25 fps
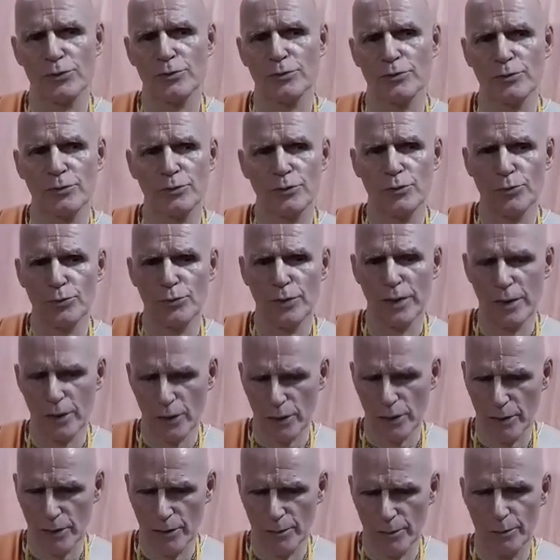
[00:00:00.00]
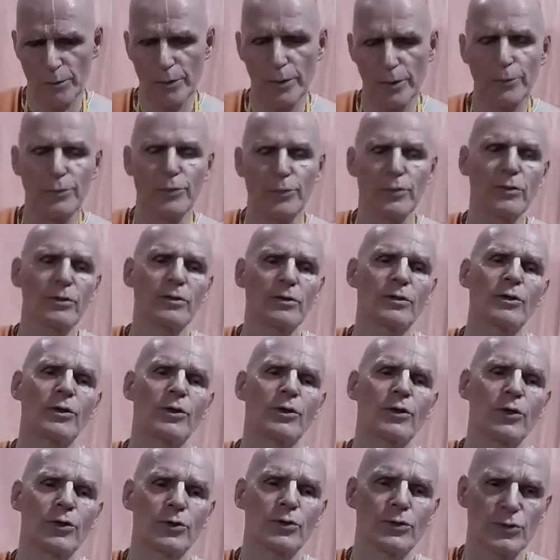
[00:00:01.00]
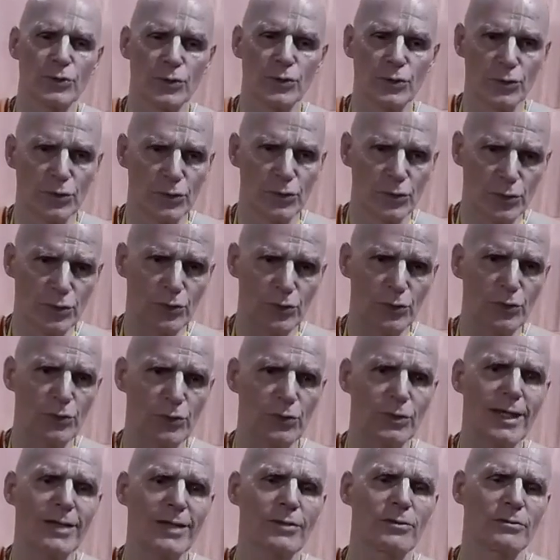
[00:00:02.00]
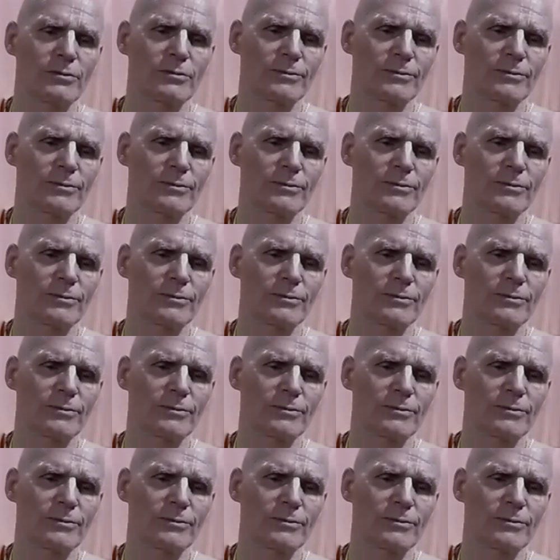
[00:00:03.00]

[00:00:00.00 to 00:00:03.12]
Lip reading: to bring people closer together.